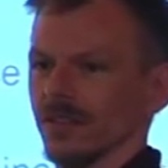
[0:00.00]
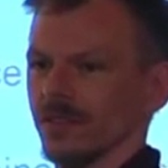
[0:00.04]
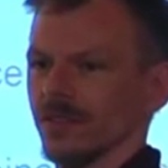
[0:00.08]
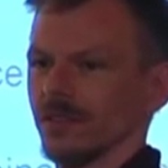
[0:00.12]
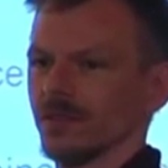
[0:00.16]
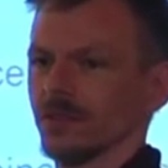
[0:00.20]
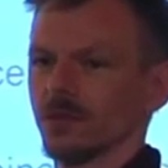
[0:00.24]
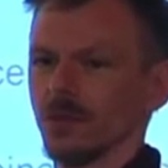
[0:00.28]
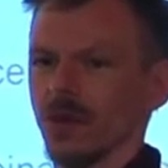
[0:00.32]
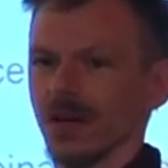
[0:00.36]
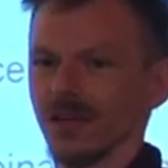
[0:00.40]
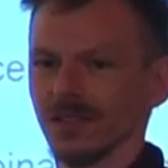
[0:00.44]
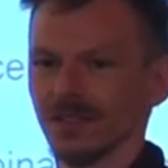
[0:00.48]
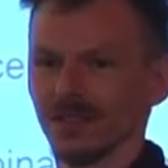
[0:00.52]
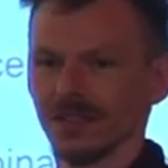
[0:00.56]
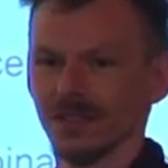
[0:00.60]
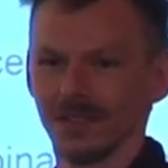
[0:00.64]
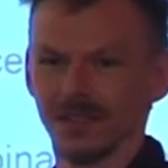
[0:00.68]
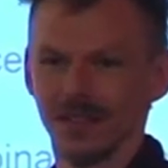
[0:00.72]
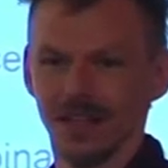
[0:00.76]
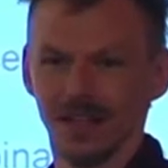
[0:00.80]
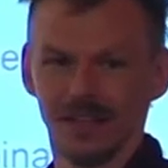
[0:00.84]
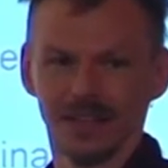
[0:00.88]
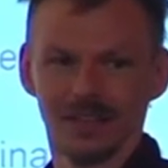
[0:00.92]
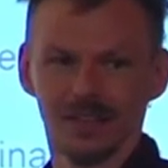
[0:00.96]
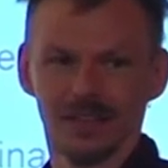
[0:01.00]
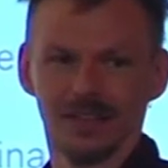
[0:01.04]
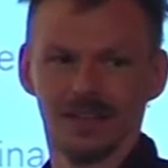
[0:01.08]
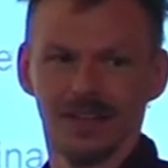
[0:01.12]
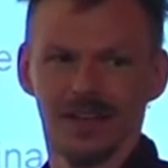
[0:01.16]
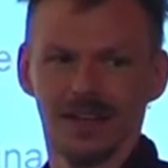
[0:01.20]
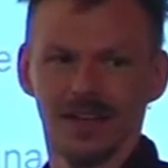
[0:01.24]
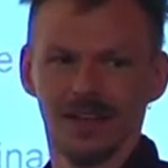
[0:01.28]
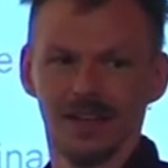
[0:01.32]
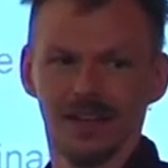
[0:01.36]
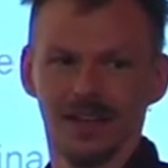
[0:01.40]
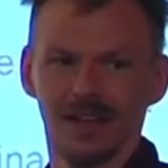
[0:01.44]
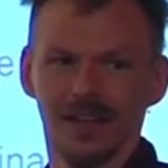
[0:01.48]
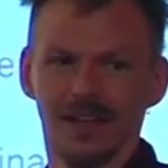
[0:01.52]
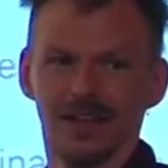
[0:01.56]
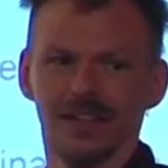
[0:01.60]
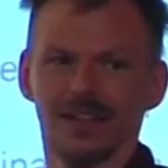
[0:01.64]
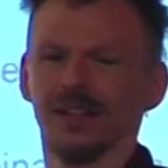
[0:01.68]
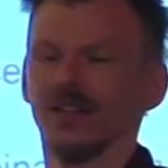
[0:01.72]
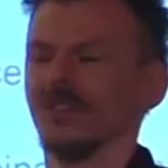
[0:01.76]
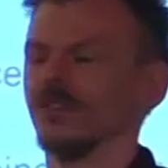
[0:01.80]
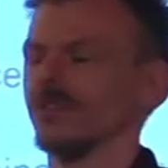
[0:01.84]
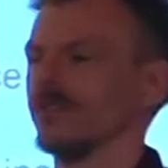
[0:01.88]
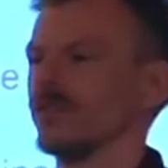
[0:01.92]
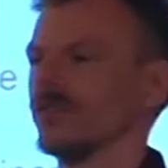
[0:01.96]
to twice the size. And
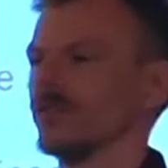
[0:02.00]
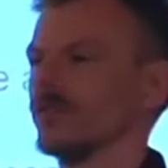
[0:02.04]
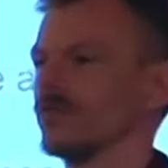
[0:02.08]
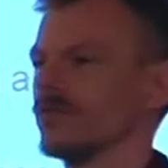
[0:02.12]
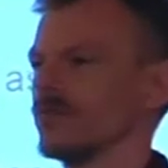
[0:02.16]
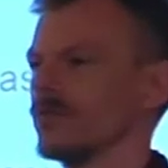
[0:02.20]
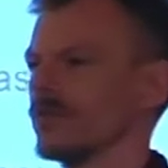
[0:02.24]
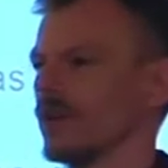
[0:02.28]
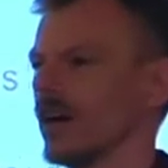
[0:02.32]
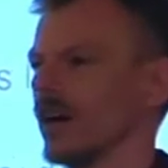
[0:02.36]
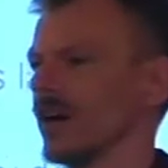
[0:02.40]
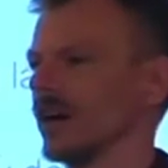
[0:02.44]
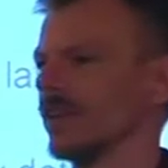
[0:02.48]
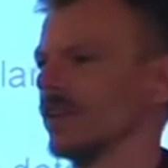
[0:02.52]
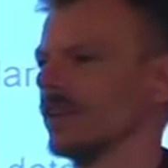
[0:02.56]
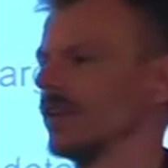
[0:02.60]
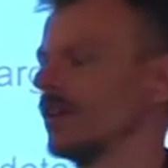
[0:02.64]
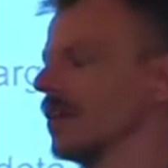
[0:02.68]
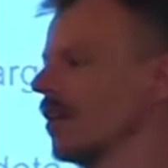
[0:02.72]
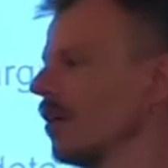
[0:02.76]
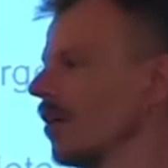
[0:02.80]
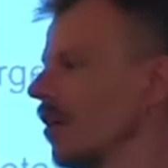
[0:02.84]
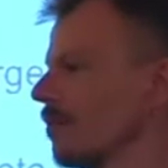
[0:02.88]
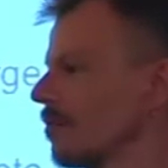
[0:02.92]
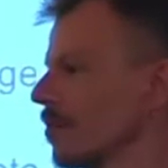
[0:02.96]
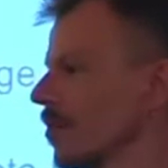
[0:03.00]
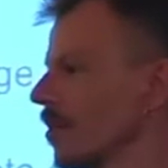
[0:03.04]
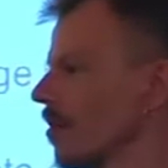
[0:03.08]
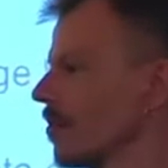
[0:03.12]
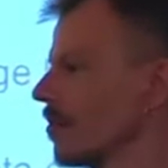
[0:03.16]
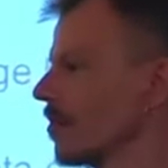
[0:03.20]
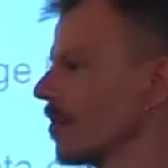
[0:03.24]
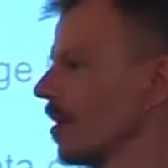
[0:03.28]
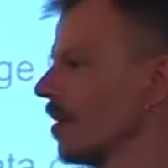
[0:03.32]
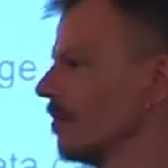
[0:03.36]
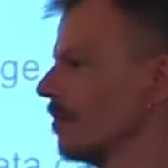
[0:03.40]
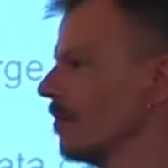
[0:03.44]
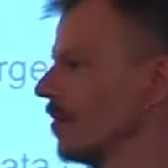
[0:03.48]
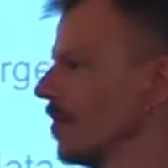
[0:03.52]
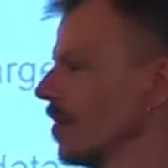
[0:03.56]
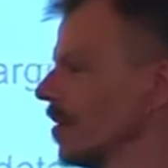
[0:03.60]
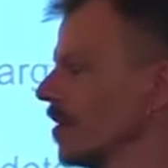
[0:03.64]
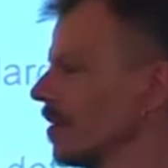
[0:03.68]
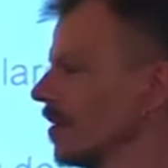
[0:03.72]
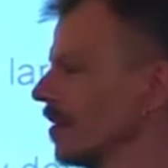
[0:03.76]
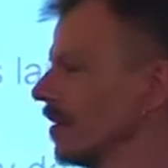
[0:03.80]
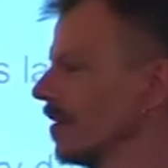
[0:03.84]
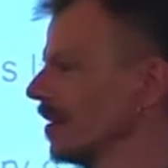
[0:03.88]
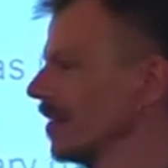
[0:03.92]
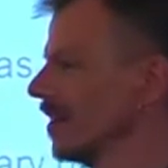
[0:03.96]
if you run a program
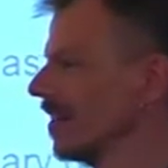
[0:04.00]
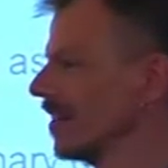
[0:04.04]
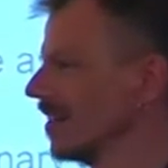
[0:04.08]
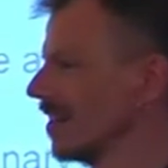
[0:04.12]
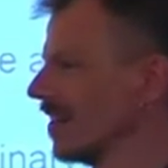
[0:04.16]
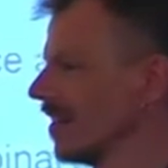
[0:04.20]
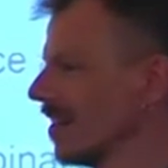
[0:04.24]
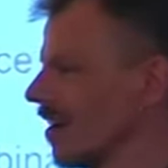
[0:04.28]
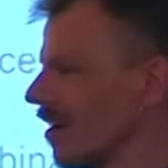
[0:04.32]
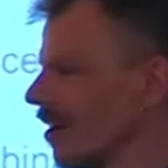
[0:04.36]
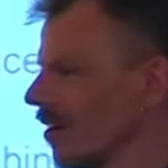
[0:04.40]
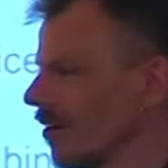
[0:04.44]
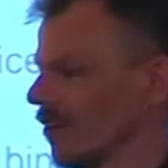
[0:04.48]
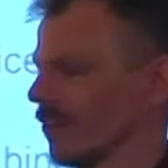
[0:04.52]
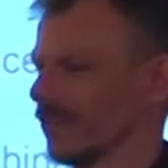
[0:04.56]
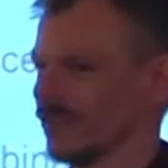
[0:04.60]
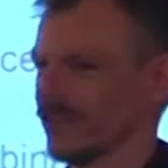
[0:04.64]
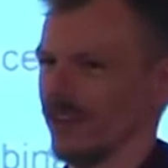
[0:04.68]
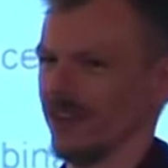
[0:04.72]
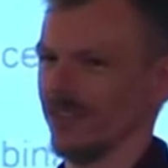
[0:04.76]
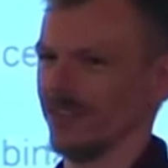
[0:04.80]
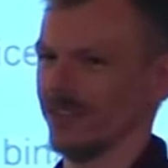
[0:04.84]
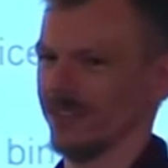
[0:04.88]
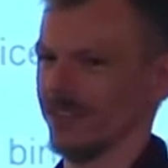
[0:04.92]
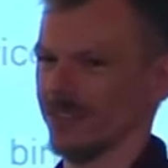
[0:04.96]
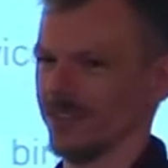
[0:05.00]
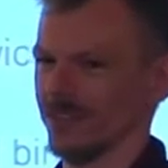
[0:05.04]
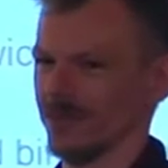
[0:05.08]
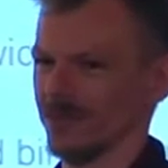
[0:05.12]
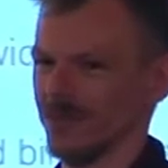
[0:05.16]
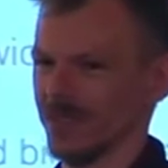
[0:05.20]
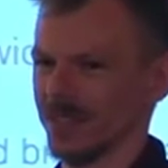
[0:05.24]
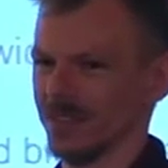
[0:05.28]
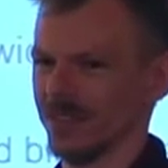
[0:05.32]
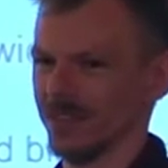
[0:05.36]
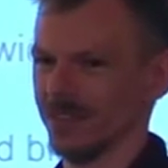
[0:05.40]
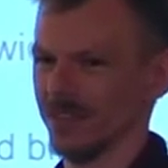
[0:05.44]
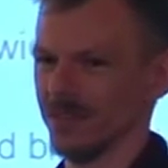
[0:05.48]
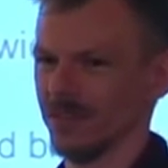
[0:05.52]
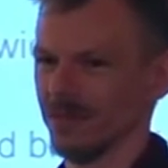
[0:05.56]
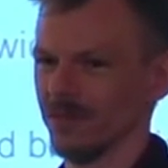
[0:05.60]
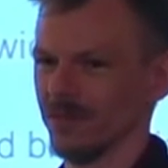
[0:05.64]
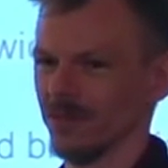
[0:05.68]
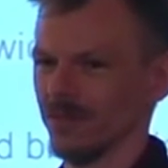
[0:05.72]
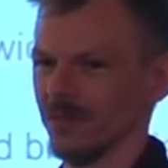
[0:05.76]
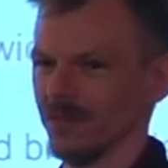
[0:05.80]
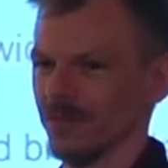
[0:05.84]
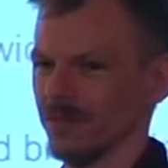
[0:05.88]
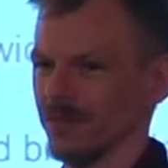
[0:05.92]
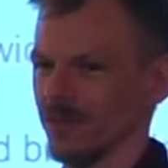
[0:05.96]
on a 32-bit
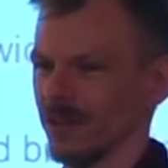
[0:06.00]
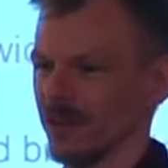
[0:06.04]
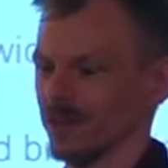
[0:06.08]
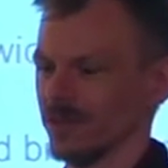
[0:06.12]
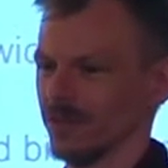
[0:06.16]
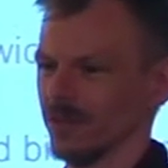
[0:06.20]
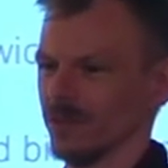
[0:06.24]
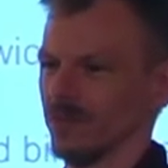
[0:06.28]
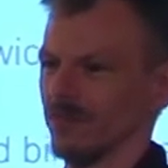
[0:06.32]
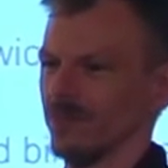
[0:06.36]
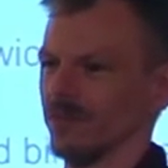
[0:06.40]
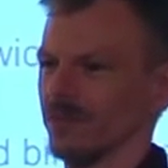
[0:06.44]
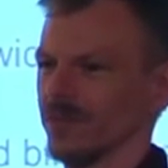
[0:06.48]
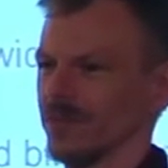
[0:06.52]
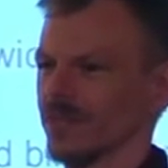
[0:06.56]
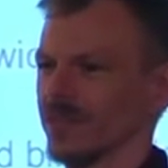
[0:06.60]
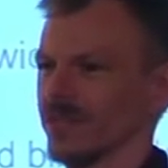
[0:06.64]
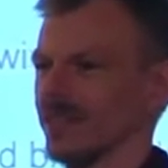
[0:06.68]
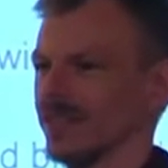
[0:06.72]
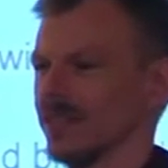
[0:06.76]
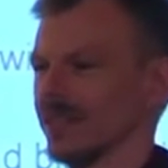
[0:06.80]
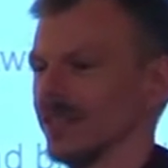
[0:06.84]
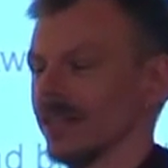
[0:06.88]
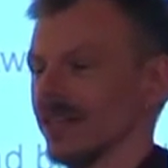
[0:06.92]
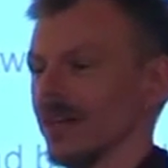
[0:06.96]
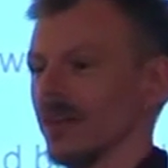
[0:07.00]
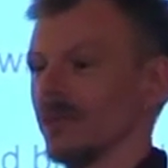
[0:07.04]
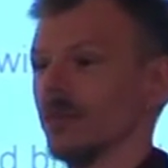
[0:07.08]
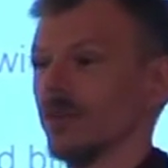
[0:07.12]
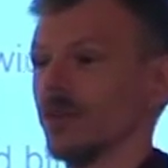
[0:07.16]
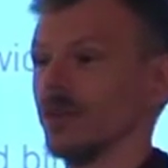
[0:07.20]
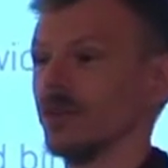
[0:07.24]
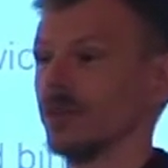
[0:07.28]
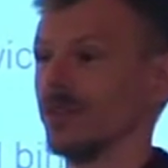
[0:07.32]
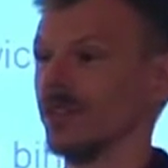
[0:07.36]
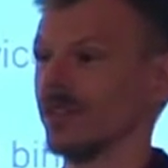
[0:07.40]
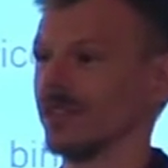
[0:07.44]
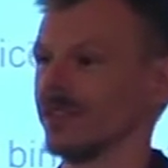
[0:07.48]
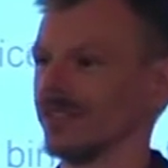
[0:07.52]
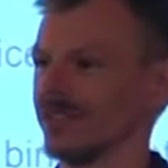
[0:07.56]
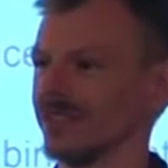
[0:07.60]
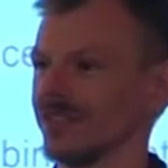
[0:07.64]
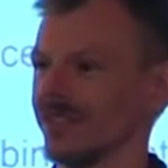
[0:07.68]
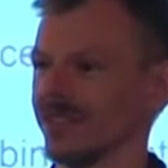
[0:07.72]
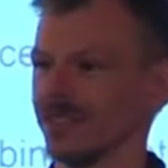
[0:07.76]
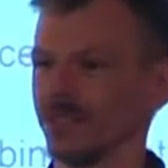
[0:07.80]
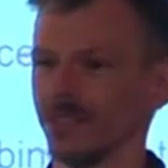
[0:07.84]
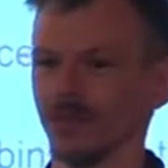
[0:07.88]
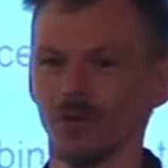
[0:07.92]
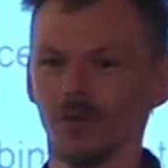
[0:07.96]
virtual machine and then moved it to
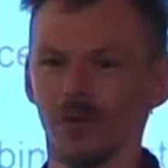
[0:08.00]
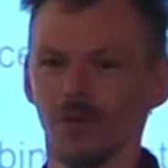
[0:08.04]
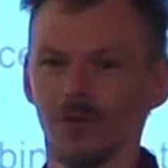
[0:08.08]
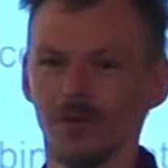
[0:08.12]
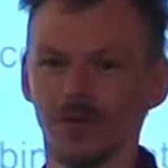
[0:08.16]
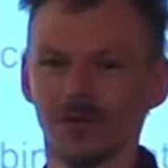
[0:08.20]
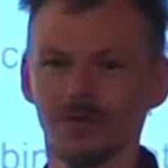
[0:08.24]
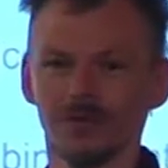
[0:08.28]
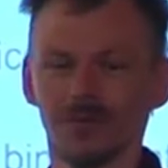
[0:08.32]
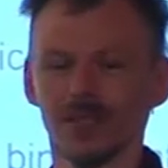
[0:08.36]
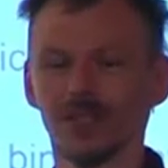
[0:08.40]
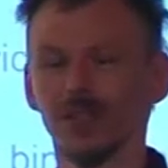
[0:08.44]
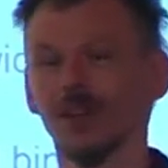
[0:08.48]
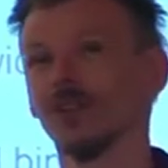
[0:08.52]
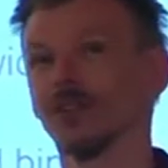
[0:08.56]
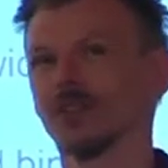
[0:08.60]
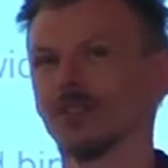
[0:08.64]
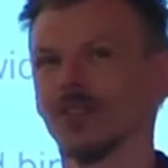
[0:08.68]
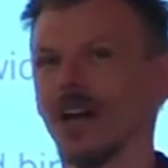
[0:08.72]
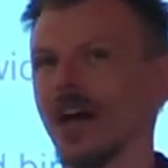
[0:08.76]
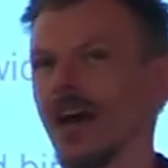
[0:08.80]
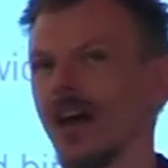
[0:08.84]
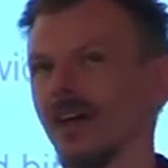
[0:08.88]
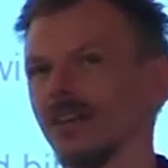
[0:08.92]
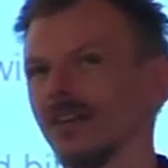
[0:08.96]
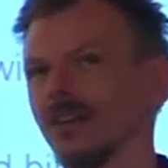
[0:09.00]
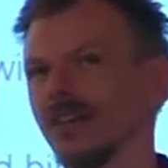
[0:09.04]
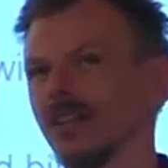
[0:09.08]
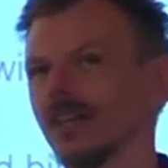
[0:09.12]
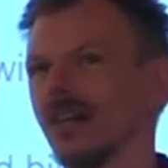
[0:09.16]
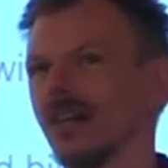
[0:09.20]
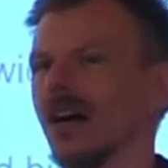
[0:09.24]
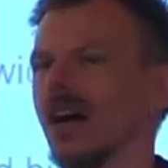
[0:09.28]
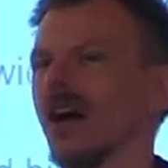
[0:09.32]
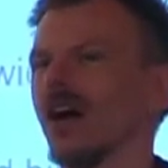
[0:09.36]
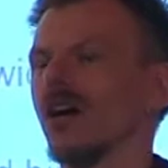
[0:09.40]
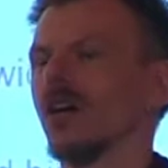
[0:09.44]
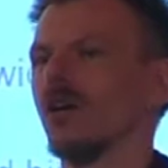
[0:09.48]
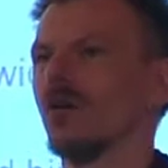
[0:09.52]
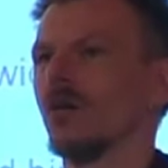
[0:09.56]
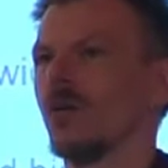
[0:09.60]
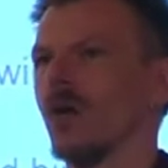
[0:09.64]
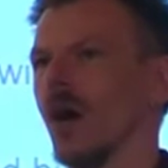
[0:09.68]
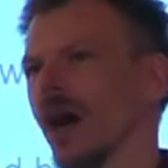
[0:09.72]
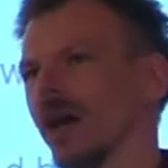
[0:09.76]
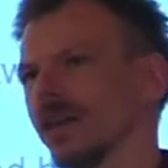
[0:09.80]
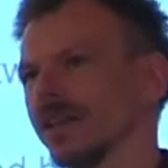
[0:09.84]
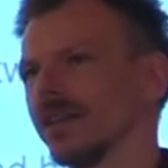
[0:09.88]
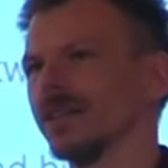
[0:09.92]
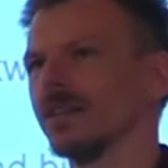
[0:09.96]
64-bit because you had,
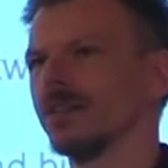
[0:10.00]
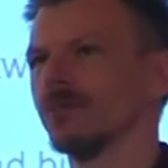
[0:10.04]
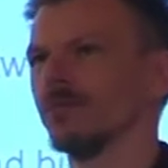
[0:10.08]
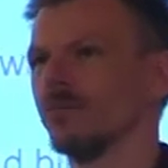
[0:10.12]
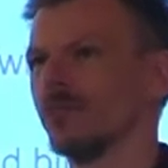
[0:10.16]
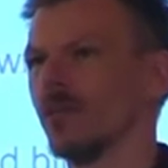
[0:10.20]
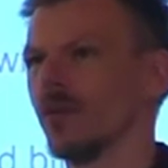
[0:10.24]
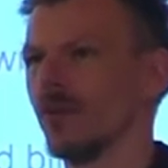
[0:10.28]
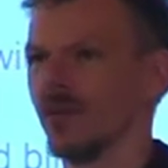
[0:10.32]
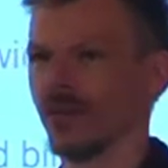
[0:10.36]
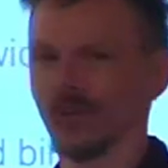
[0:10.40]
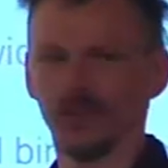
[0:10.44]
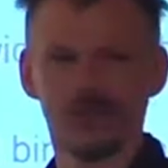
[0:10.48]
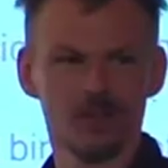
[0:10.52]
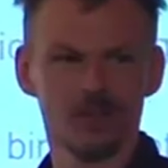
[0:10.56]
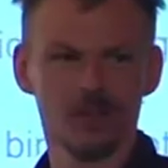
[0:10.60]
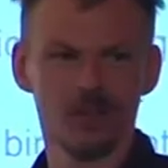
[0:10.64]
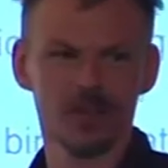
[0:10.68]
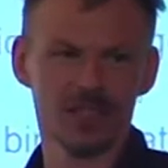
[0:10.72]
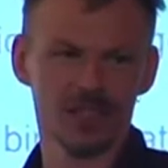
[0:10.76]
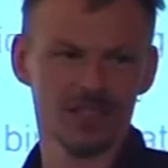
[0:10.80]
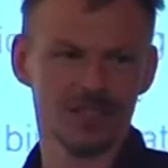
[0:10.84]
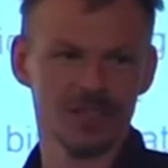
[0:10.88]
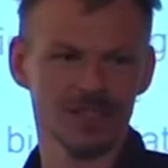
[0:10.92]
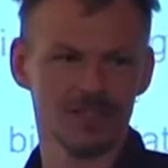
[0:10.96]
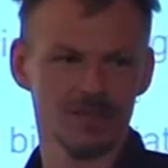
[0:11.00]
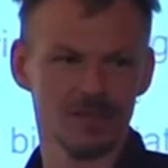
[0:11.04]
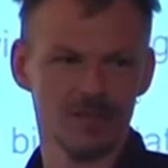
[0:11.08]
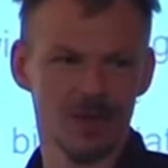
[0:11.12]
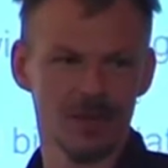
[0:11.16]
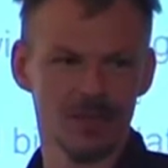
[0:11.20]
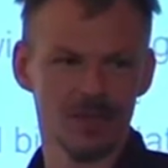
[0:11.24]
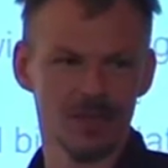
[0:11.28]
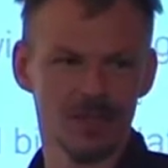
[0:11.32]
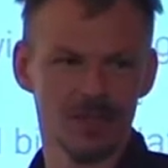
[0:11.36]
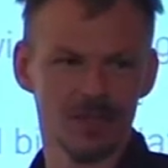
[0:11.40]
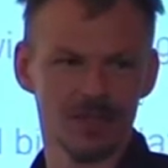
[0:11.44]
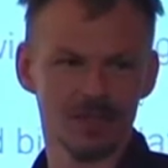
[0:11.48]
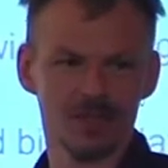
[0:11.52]
oh, I need more than 4 gigs of memory.